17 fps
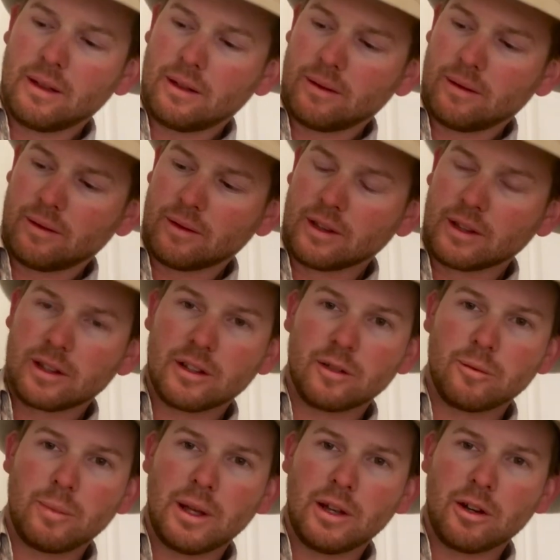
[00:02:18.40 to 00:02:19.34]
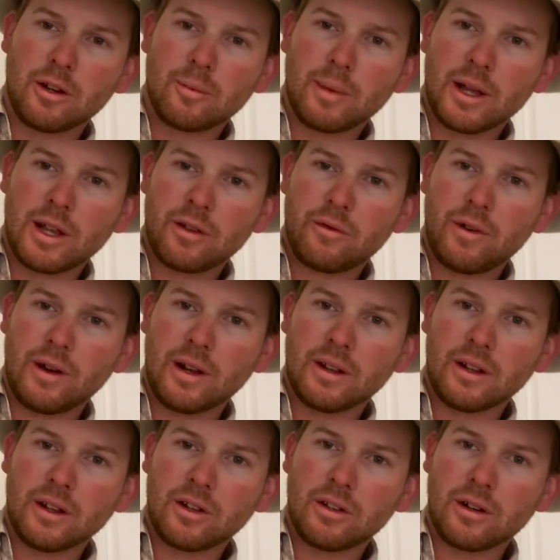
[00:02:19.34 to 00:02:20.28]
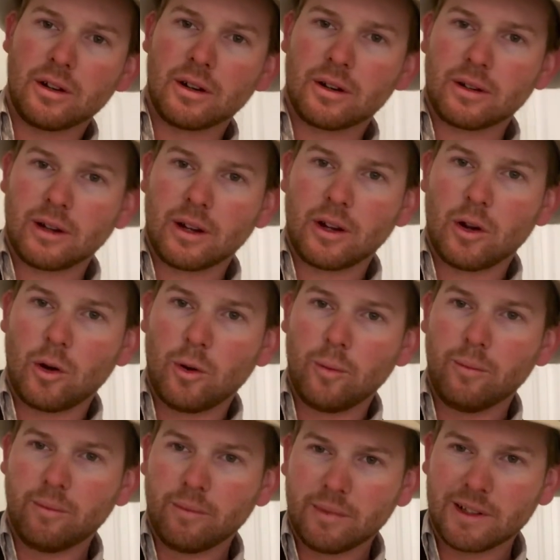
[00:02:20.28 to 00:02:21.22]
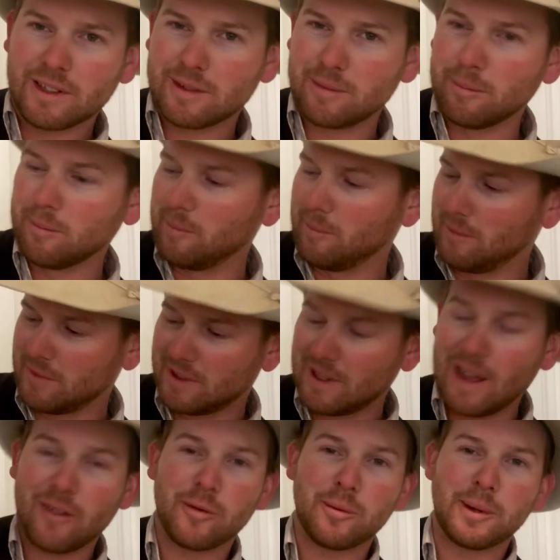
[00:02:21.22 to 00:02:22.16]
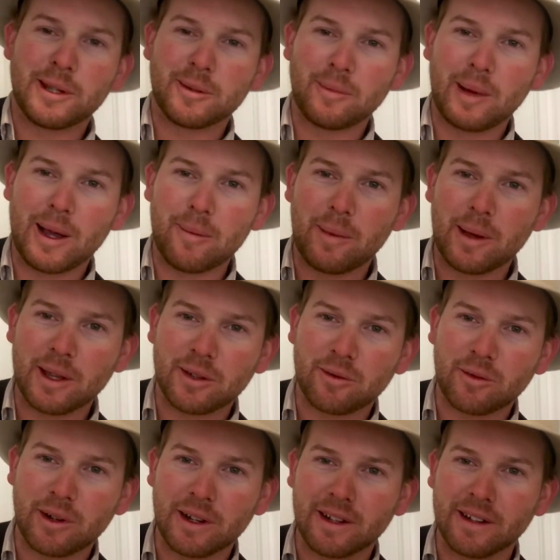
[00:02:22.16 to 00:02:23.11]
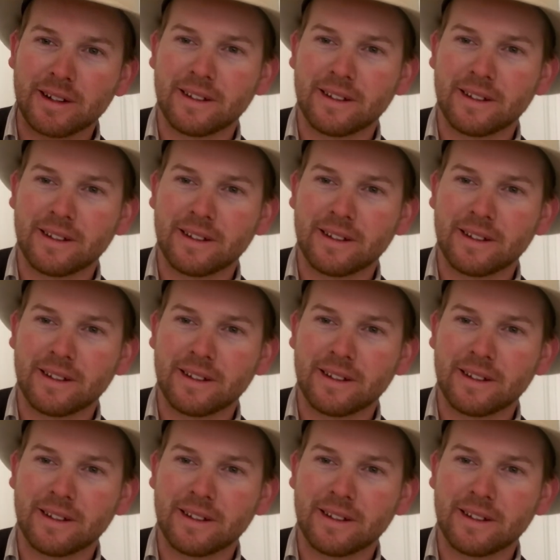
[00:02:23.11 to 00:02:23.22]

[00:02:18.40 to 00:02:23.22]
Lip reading: This has been your best friend this year, I hope. Snaffle bit is my best friend.